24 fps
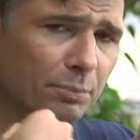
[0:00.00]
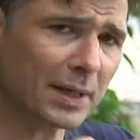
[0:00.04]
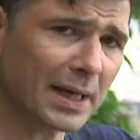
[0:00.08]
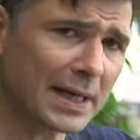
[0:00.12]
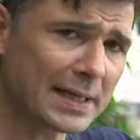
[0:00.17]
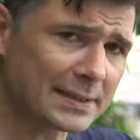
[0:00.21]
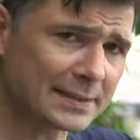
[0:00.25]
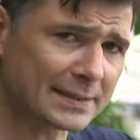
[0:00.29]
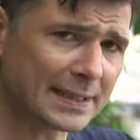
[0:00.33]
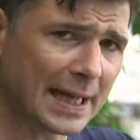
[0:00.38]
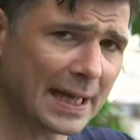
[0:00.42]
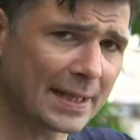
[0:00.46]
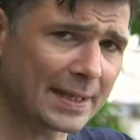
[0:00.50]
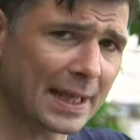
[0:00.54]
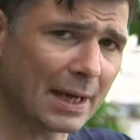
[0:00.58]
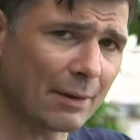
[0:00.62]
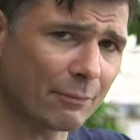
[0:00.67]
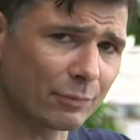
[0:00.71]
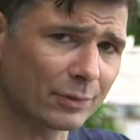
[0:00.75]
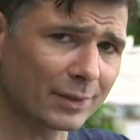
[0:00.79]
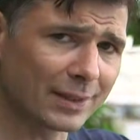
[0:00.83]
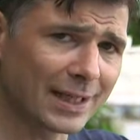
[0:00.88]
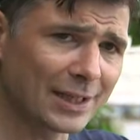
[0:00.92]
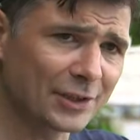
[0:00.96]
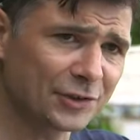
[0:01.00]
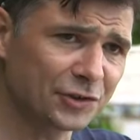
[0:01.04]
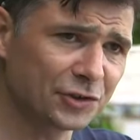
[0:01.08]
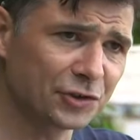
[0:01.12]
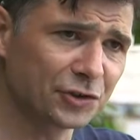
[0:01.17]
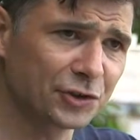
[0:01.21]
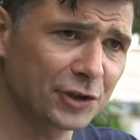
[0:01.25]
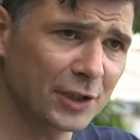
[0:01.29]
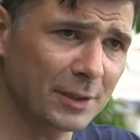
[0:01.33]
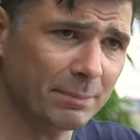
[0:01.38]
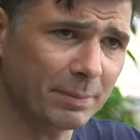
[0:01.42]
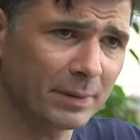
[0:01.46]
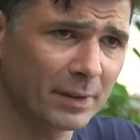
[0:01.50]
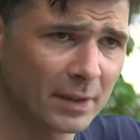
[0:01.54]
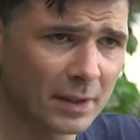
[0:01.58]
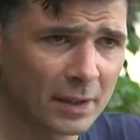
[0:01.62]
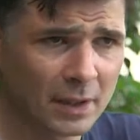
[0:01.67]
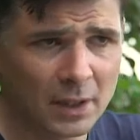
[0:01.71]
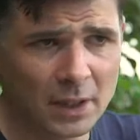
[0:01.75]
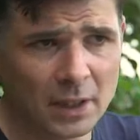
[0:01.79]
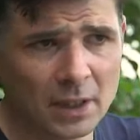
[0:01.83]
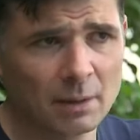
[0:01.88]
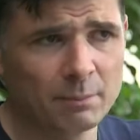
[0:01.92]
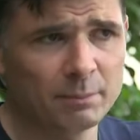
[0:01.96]
breaks down that relationship
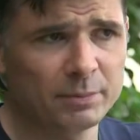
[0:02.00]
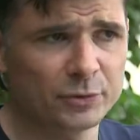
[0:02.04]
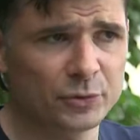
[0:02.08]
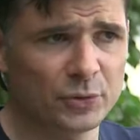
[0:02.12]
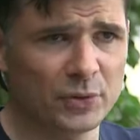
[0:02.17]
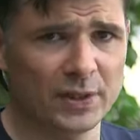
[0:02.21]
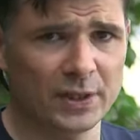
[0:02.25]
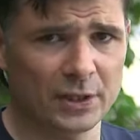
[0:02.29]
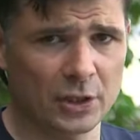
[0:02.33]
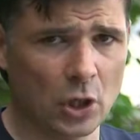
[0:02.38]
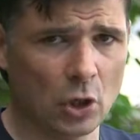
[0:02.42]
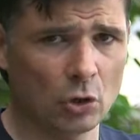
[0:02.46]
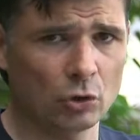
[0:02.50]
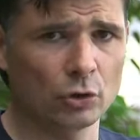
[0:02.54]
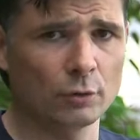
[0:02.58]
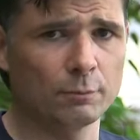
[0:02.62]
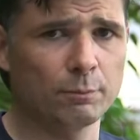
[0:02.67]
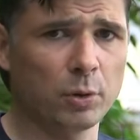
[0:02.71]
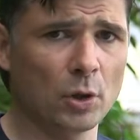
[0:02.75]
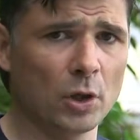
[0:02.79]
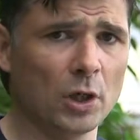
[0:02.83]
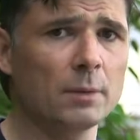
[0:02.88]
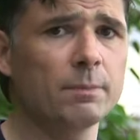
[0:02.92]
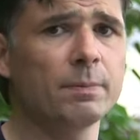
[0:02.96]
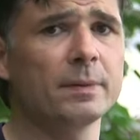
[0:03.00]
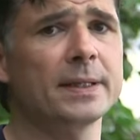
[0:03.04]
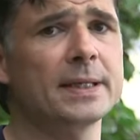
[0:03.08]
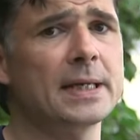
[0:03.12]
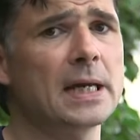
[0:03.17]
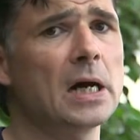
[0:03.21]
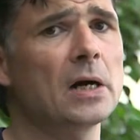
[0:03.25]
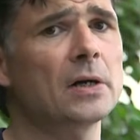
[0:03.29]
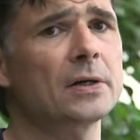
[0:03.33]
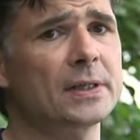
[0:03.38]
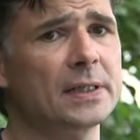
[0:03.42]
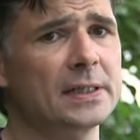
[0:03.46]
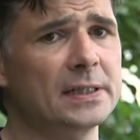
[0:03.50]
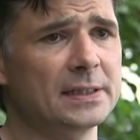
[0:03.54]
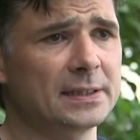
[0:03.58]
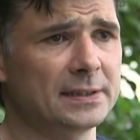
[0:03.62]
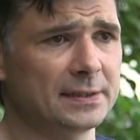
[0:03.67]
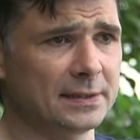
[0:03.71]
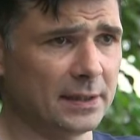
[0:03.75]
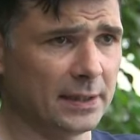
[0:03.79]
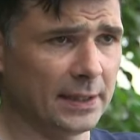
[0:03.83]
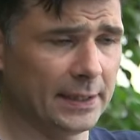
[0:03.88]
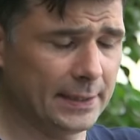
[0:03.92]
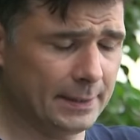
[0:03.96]
between the coral polyp and the algae
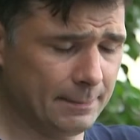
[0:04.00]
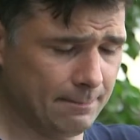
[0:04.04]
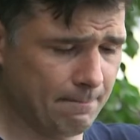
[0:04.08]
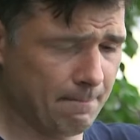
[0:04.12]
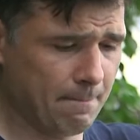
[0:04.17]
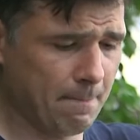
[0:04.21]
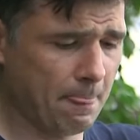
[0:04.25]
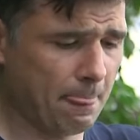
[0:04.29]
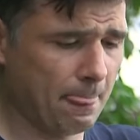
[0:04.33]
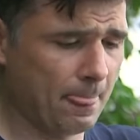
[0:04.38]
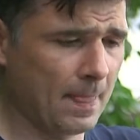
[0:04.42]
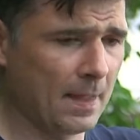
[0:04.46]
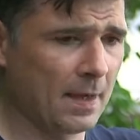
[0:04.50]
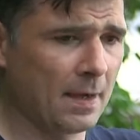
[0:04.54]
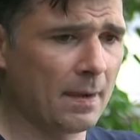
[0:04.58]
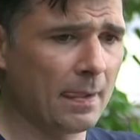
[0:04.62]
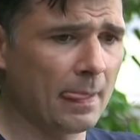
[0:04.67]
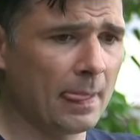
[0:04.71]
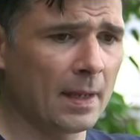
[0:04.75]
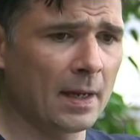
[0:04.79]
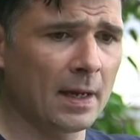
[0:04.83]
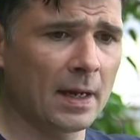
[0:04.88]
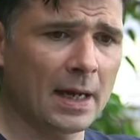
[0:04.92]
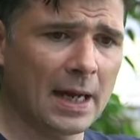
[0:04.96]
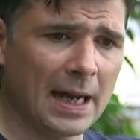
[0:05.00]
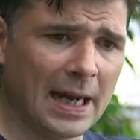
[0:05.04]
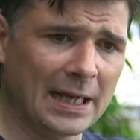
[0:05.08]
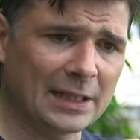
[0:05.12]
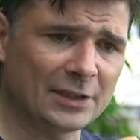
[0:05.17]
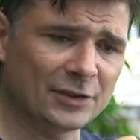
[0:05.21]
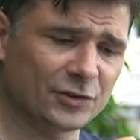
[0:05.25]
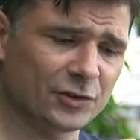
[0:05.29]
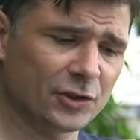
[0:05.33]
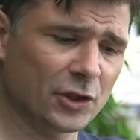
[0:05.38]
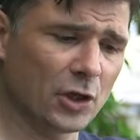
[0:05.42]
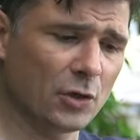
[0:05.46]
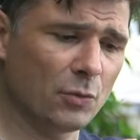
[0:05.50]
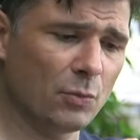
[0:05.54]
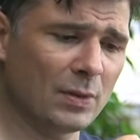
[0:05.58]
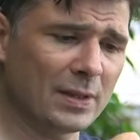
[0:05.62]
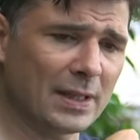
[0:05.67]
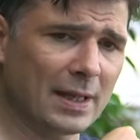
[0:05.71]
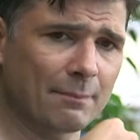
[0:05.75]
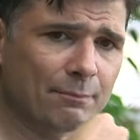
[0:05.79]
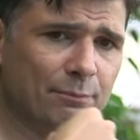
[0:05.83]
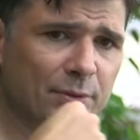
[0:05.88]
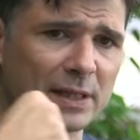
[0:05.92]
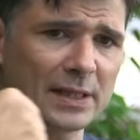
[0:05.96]
inside. And so
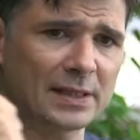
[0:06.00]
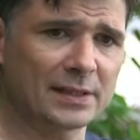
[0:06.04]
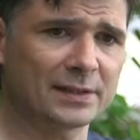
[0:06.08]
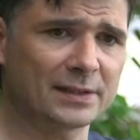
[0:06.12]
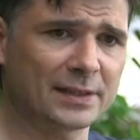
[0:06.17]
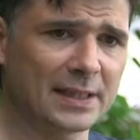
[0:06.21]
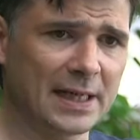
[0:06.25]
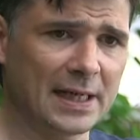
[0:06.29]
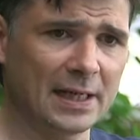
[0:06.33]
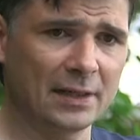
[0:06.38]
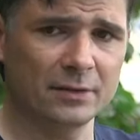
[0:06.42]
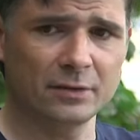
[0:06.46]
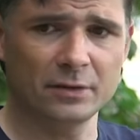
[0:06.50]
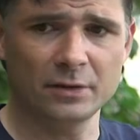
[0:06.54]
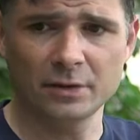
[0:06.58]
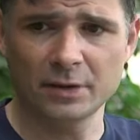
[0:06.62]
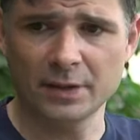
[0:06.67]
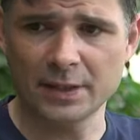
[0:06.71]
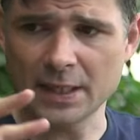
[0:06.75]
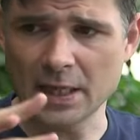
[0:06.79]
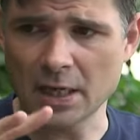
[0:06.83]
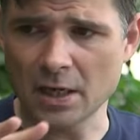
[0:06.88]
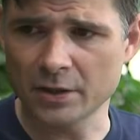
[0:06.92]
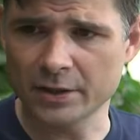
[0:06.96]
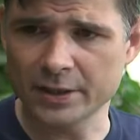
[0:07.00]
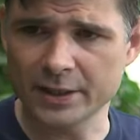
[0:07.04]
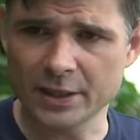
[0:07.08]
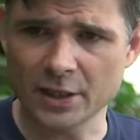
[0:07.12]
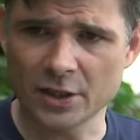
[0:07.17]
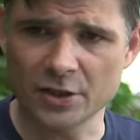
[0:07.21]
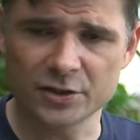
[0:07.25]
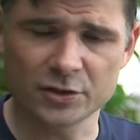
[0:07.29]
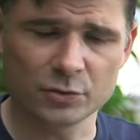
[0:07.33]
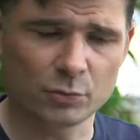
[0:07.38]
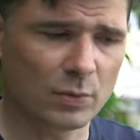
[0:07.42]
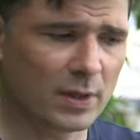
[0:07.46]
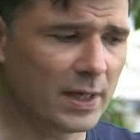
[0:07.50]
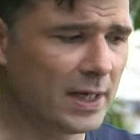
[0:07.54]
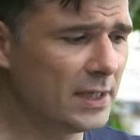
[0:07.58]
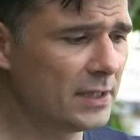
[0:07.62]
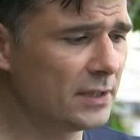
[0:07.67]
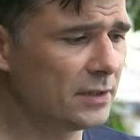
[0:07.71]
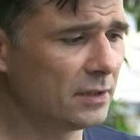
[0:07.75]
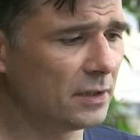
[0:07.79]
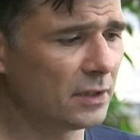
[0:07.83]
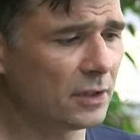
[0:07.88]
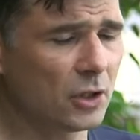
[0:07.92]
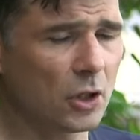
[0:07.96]
when that breaks down, the algae goes away,
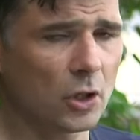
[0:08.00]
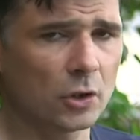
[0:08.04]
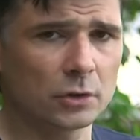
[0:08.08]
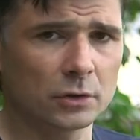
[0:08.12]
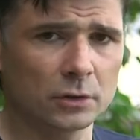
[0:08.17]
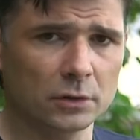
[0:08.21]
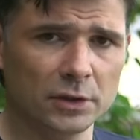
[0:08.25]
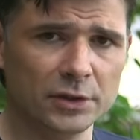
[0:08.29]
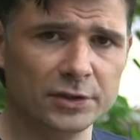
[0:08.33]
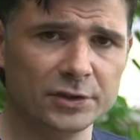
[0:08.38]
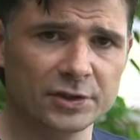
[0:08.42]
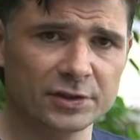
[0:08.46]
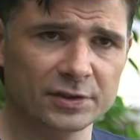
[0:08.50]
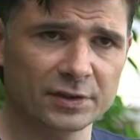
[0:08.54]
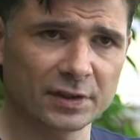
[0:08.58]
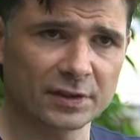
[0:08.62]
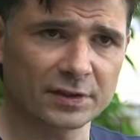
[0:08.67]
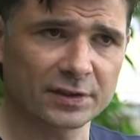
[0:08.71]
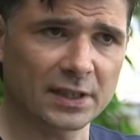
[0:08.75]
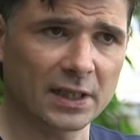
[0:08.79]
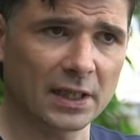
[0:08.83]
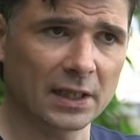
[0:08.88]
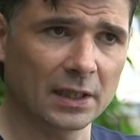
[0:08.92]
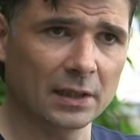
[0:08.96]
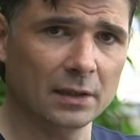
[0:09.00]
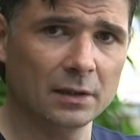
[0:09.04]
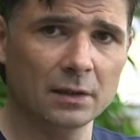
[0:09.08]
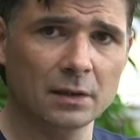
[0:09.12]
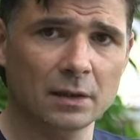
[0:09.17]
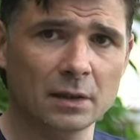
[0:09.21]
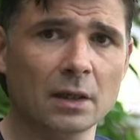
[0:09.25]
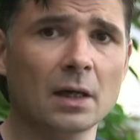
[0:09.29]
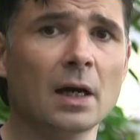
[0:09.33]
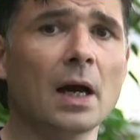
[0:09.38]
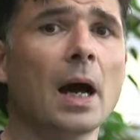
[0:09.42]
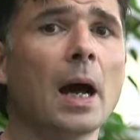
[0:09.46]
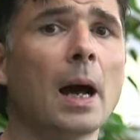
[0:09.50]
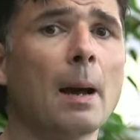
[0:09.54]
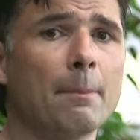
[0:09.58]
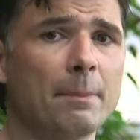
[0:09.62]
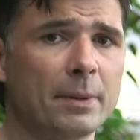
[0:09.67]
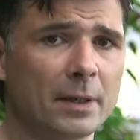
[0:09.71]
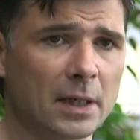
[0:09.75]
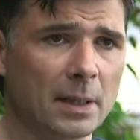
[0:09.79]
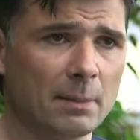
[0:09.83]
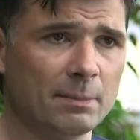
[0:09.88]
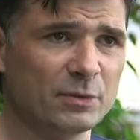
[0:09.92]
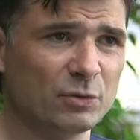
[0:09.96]
so the coral loses its color and
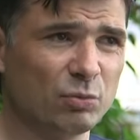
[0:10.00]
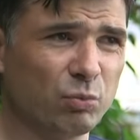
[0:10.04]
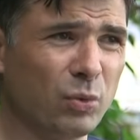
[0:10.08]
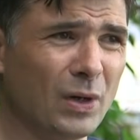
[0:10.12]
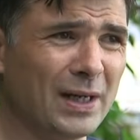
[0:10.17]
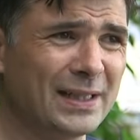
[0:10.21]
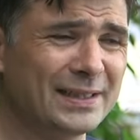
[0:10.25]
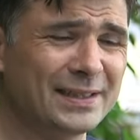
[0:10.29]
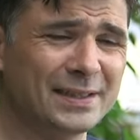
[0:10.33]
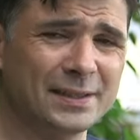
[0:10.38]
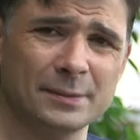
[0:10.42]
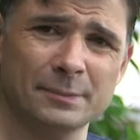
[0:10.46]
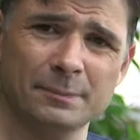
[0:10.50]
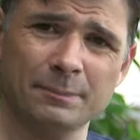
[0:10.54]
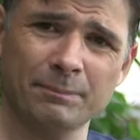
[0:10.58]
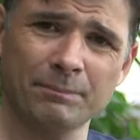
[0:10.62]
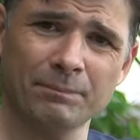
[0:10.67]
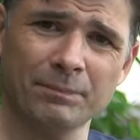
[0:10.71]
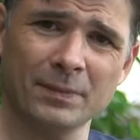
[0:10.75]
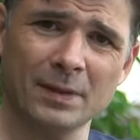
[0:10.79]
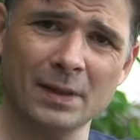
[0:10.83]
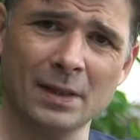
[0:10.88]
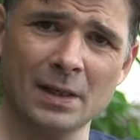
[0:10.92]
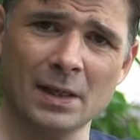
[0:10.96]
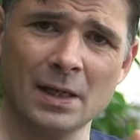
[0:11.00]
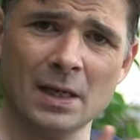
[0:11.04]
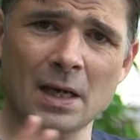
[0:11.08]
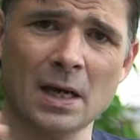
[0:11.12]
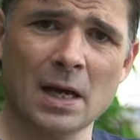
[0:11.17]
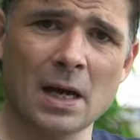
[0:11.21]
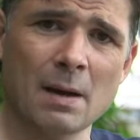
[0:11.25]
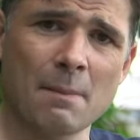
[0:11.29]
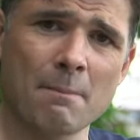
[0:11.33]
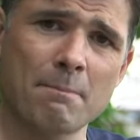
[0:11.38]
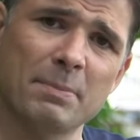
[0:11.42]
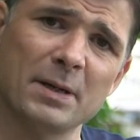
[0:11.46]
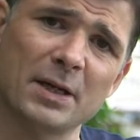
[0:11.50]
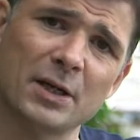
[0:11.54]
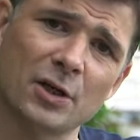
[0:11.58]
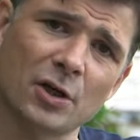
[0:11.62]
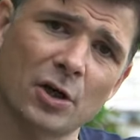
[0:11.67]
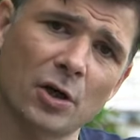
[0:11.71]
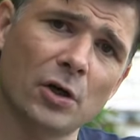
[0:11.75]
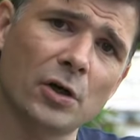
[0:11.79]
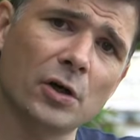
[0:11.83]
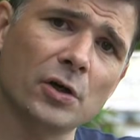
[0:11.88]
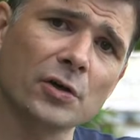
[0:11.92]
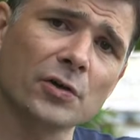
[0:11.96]
becomes white.
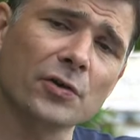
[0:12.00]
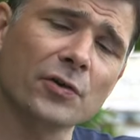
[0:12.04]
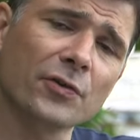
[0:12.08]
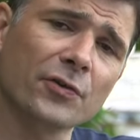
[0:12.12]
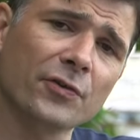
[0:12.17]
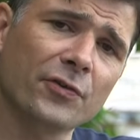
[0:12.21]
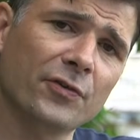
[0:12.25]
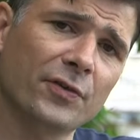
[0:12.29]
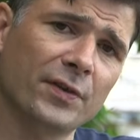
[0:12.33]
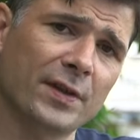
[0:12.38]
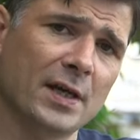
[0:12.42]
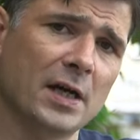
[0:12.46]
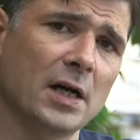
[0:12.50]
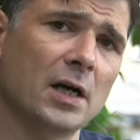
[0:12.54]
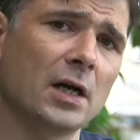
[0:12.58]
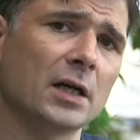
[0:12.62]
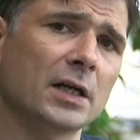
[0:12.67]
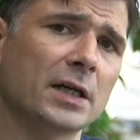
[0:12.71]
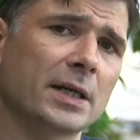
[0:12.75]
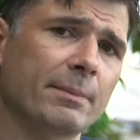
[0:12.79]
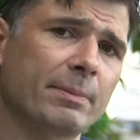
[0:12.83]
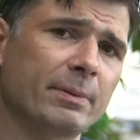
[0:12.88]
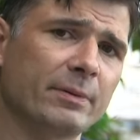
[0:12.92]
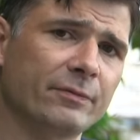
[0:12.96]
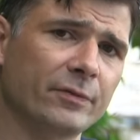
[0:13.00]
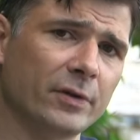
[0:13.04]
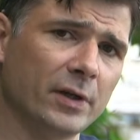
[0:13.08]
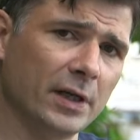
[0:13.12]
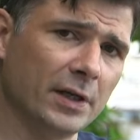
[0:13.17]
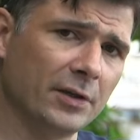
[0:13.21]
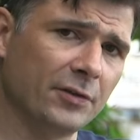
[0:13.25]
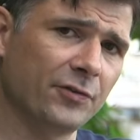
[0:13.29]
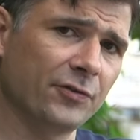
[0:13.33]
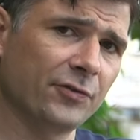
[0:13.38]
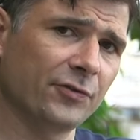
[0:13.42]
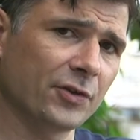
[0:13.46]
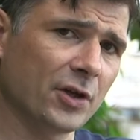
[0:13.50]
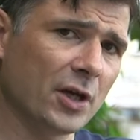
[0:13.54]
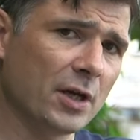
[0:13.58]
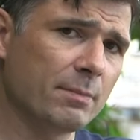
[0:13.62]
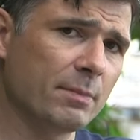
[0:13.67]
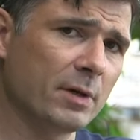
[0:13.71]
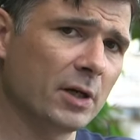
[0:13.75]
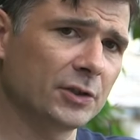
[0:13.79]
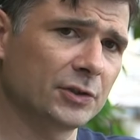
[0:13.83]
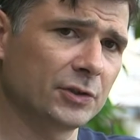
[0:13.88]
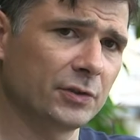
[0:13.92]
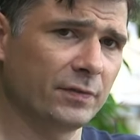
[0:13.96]
Because the algae provides so
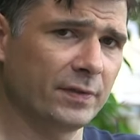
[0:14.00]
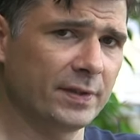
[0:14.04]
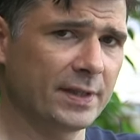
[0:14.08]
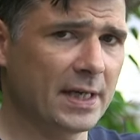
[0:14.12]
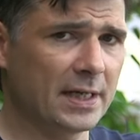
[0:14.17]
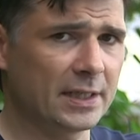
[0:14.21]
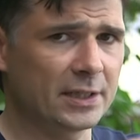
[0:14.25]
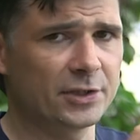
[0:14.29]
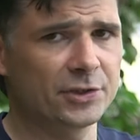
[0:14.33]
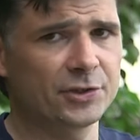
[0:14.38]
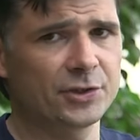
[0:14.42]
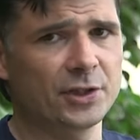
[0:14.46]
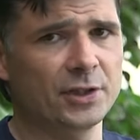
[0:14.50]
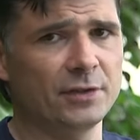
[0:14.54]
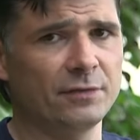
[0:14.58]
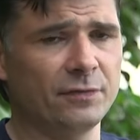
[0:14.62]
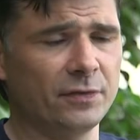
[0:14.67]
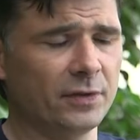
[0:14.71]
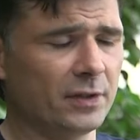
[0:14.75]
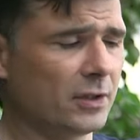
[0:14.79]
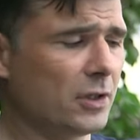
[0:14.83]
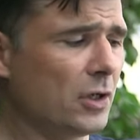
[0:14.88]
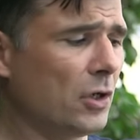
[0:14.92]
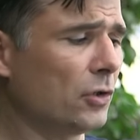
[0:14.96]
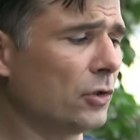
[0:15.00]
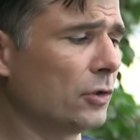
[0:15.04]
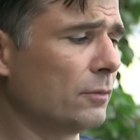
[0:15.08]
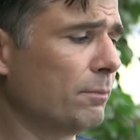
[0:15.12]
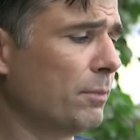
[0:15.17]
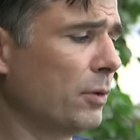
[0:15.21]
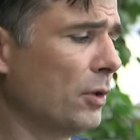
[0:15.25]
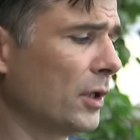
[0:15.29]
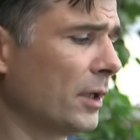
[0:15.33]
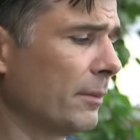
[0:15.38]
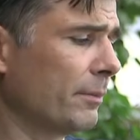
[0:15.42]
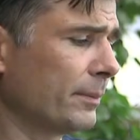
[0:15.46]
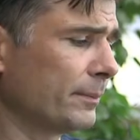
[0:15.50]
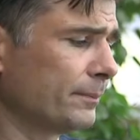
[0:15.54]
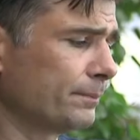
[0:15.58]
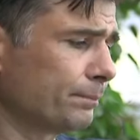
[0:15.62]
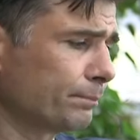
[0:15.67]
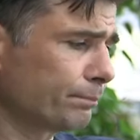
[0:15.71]
much of the energy for the coral polyp,